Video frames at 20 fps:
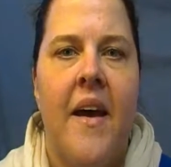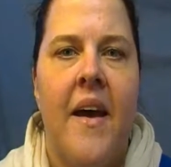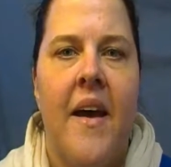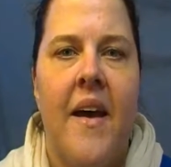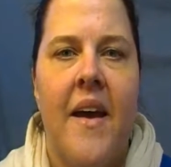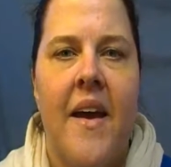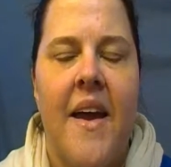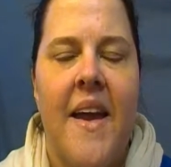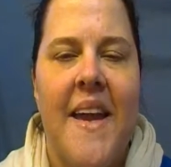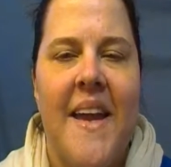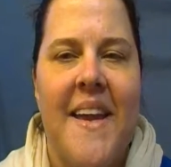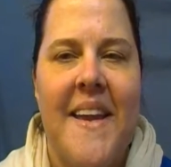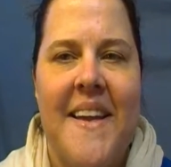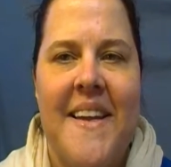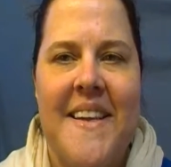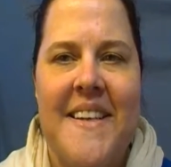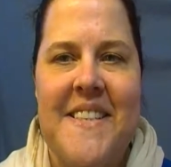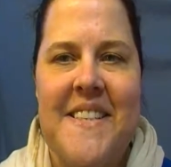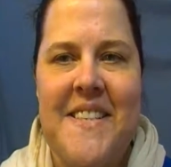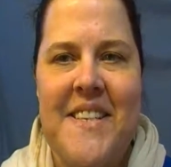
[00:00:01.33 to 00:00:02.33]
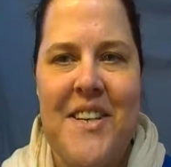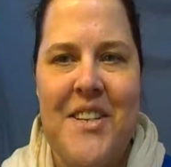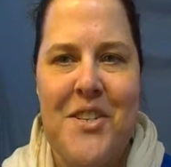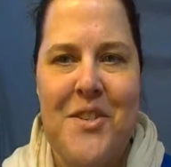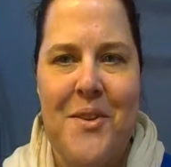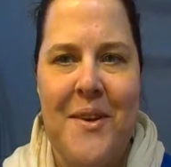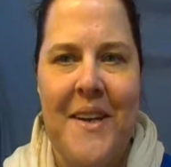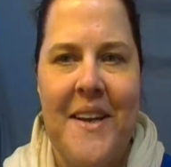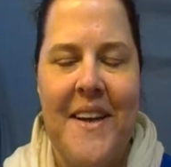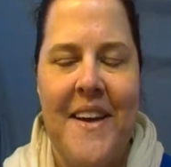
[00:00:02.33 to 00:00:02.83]
Hi, it's
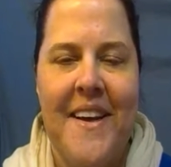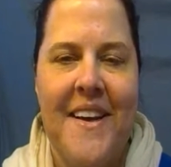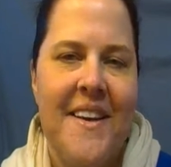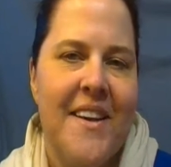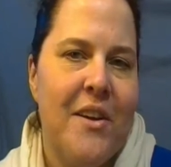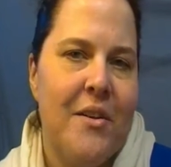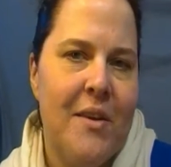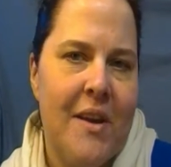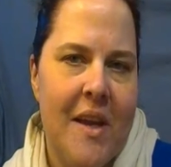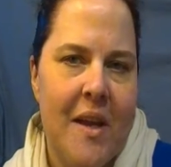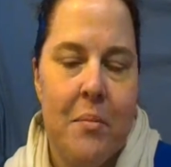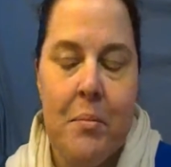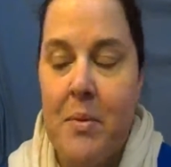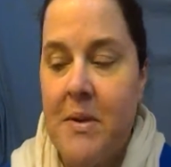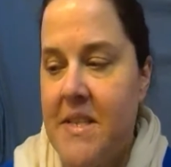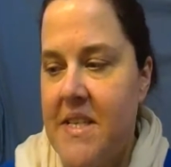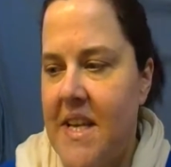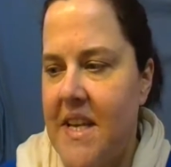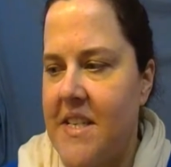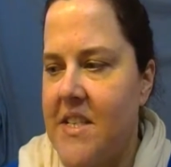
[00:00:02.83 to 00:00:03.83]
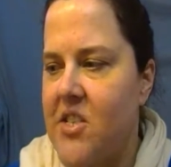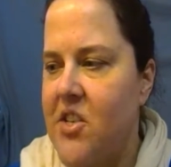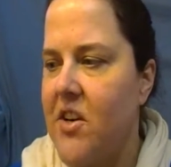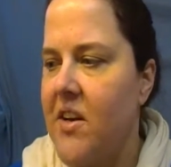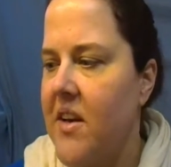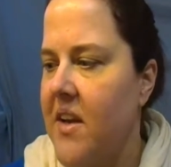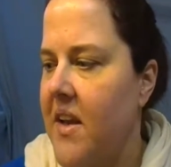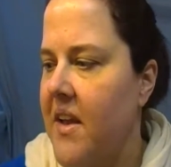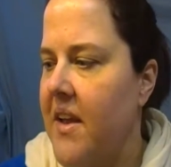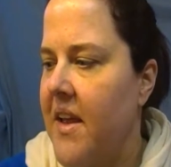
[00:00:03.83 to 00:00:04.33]
Katrina, Younique
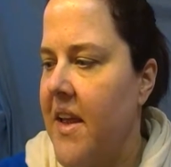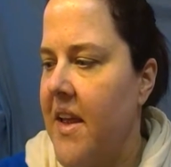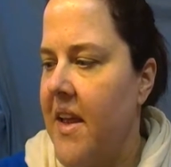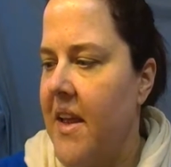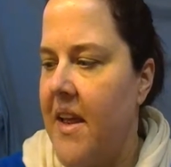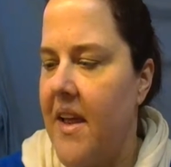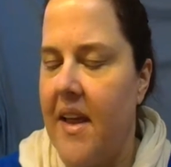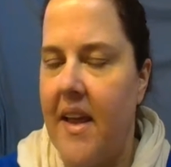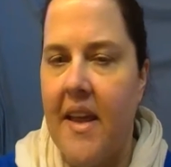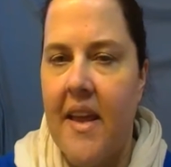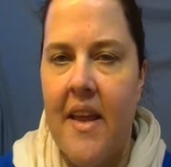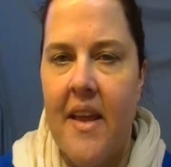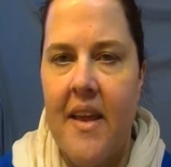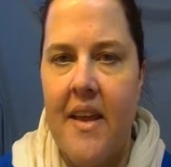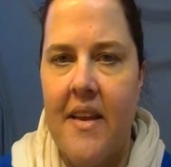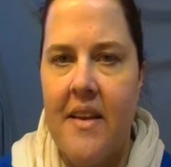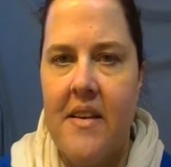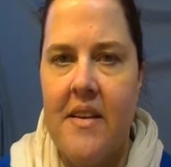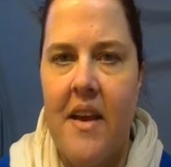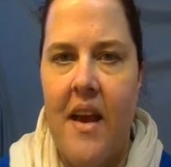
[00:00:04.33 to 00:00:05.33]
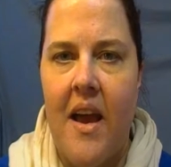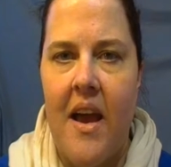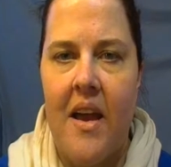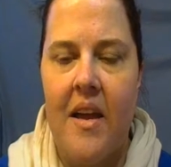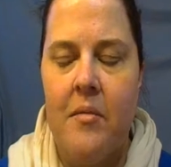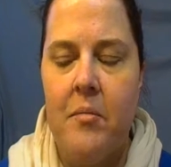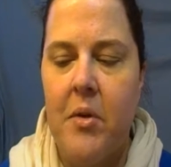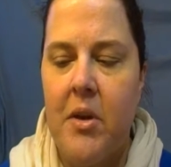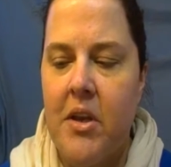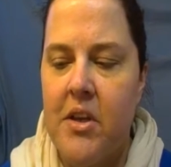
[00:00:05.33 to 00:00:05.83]
presenter, and
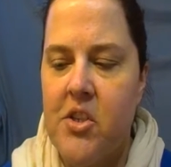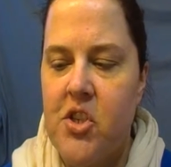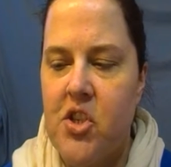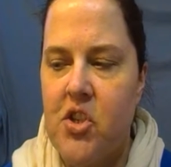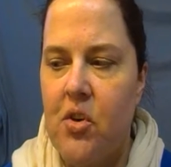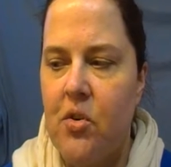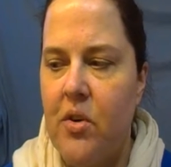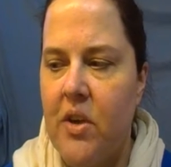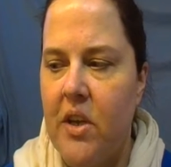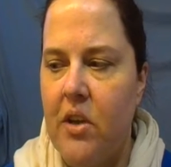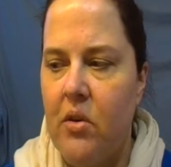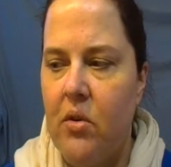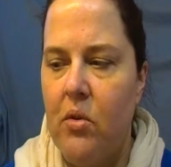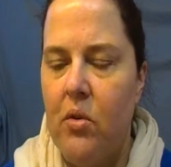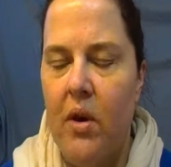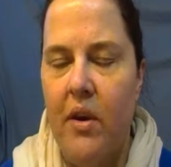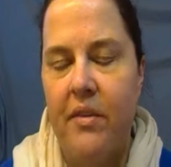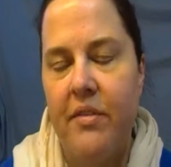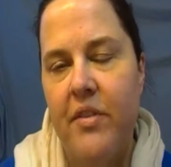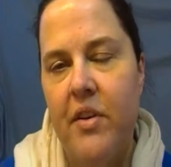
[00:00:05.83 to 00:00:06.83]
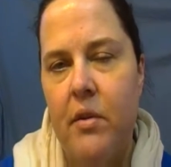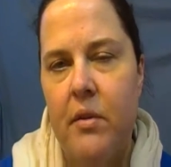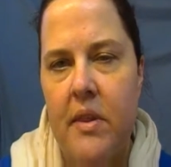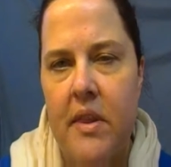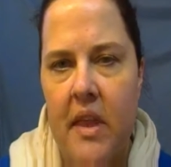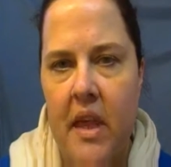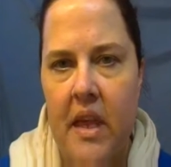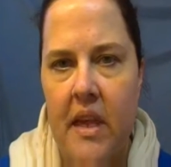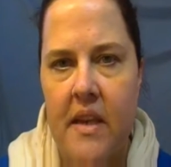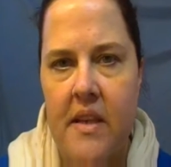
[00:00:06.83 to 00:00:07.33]
I'm going to show you a few
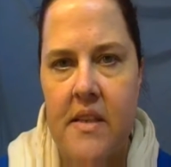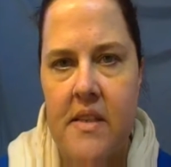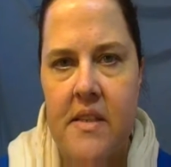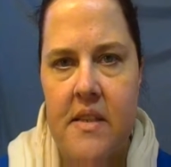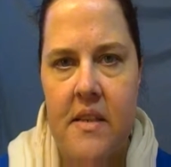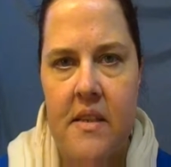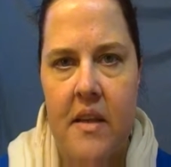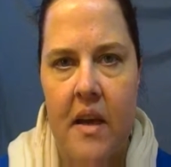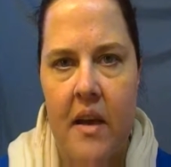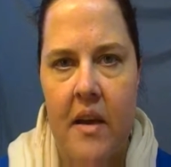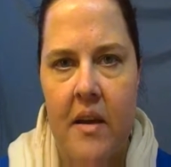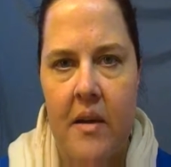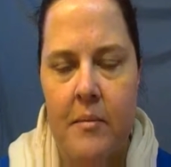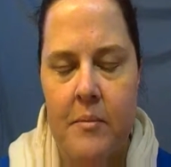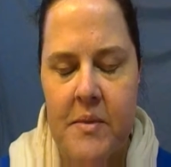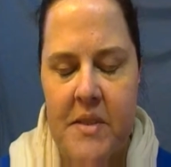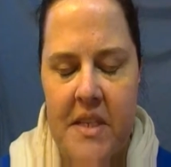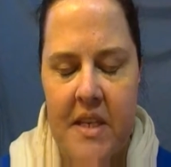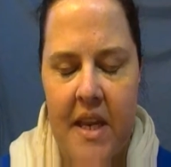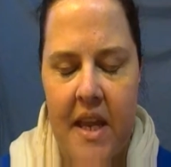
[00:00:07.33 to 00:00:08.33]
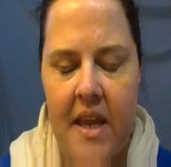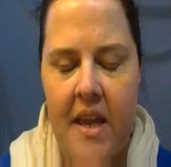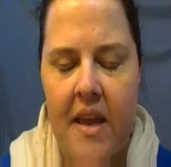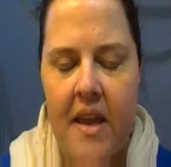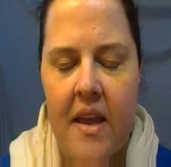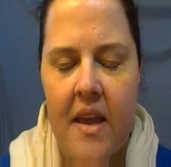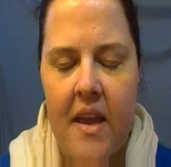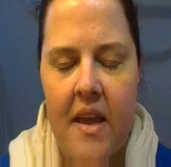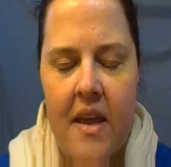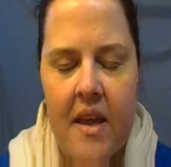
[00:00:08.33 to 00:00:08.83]
things today.
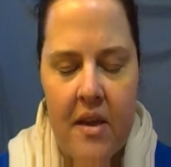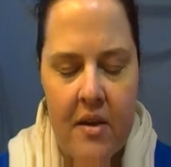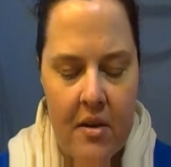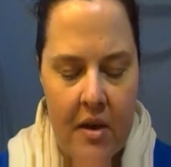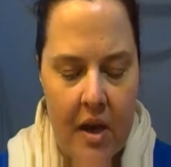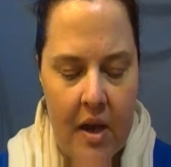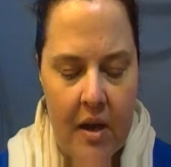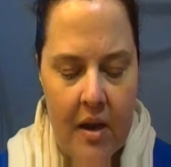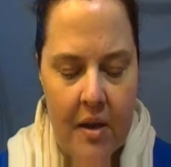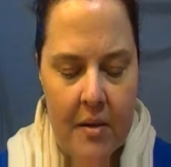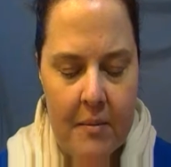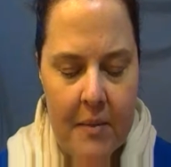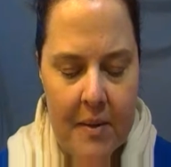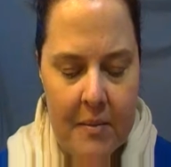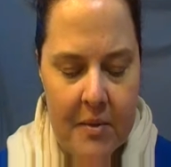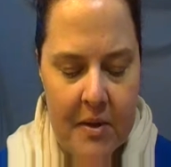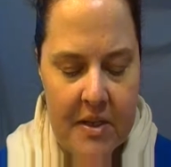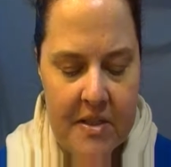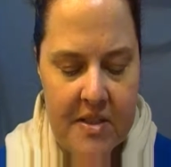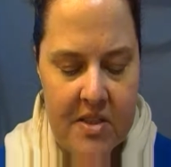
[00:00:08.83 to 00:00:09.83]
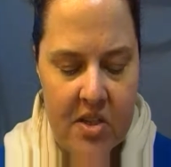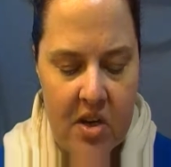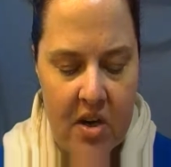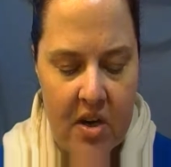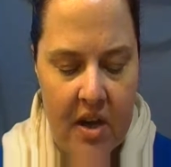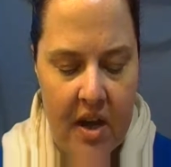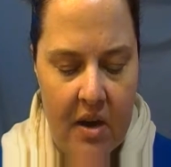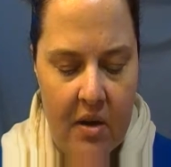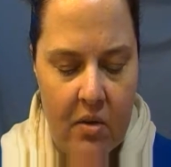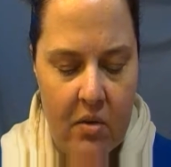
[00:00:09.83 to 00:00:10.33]
I'm going to
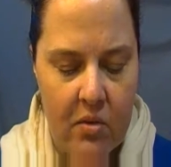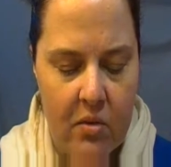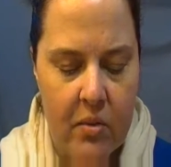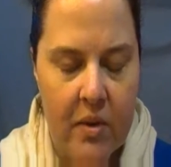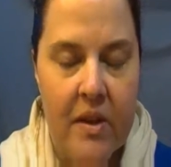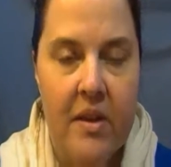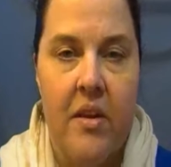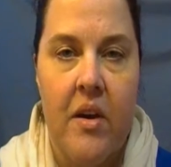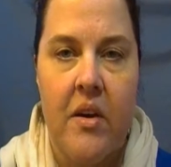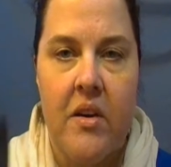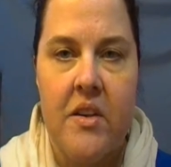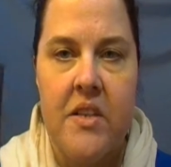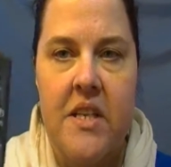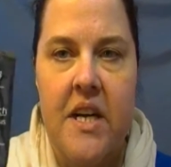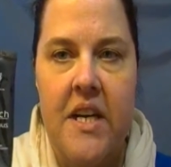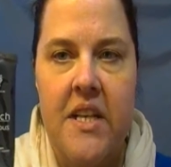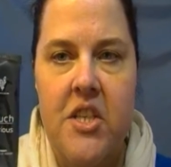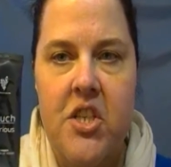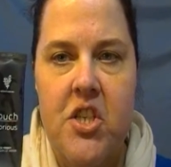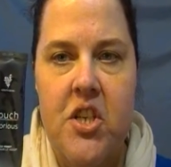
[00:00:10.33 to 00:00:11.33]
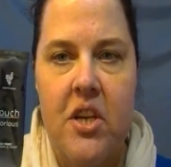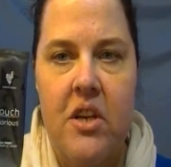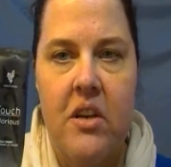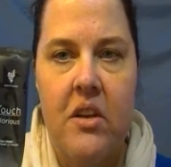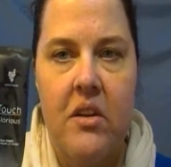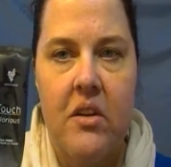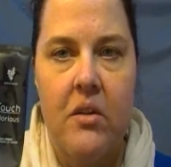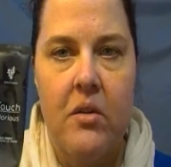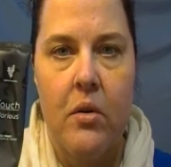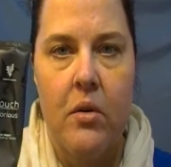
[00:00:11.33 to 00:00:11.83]
start out with our Touch
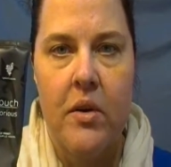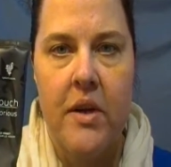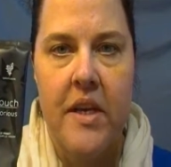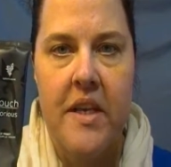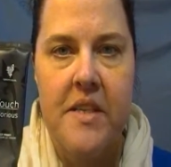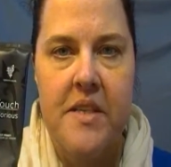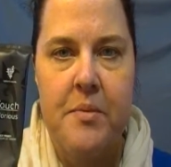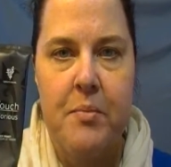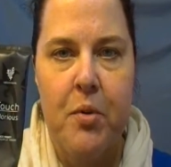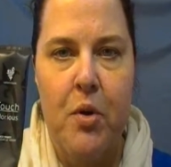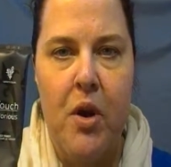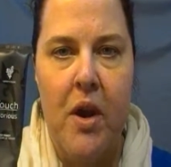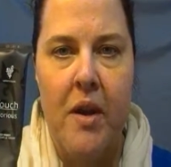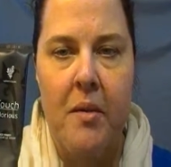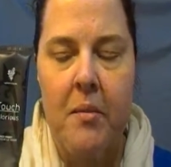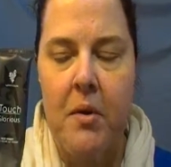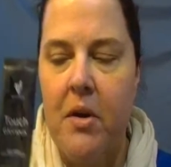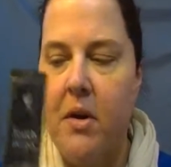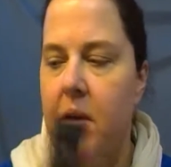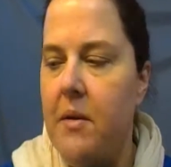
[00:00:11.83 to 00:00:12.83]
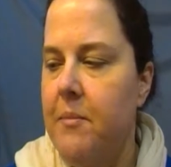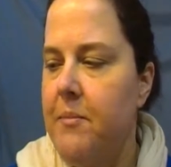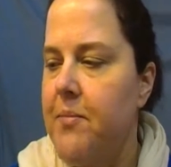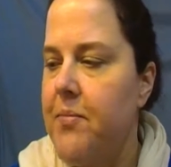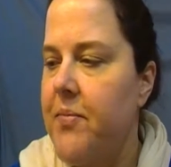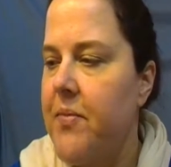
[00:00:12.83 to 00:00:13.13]
Glorious Primer,